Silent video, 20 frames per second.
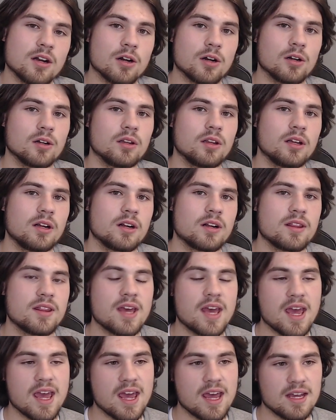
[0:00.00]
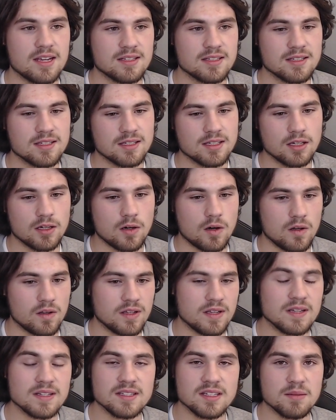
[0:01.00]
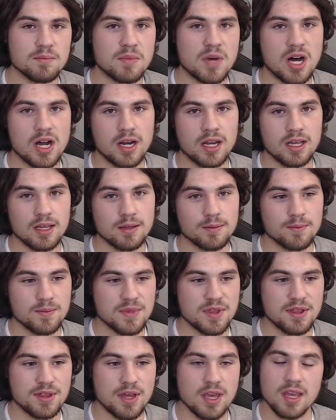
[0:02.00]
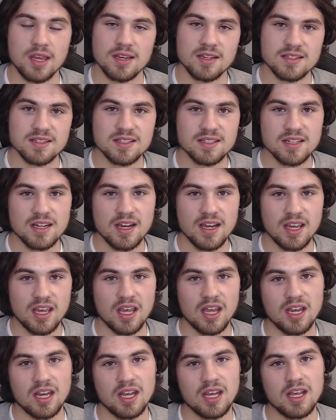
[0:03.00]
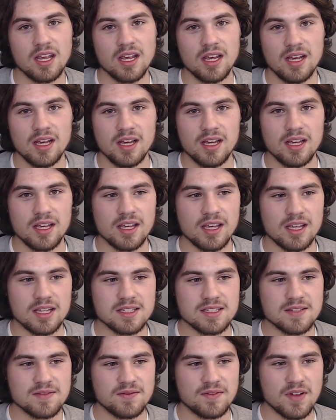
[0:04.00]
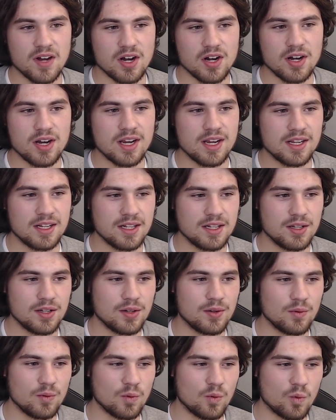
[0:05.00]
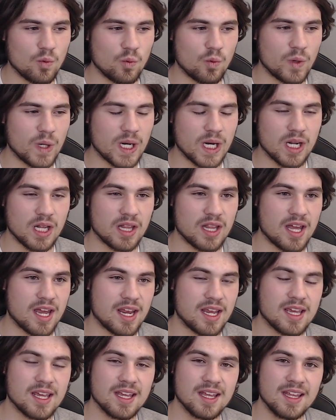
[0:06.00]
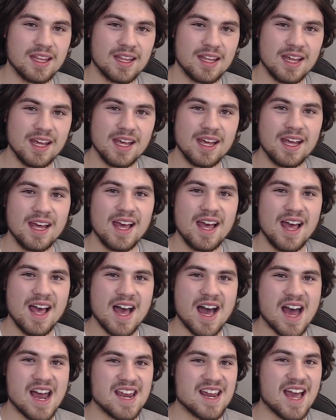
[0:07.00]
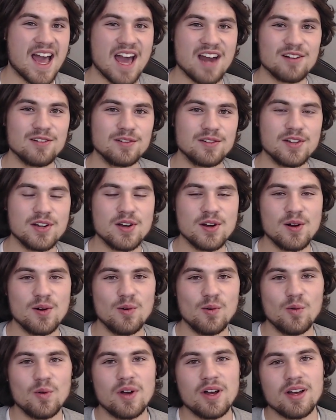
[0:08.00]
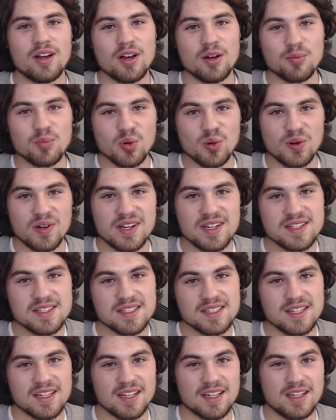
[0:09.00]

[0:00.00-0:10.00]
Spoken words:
earlier, that has all these demonic things in it. It's very weird. Like, I don't know what a priest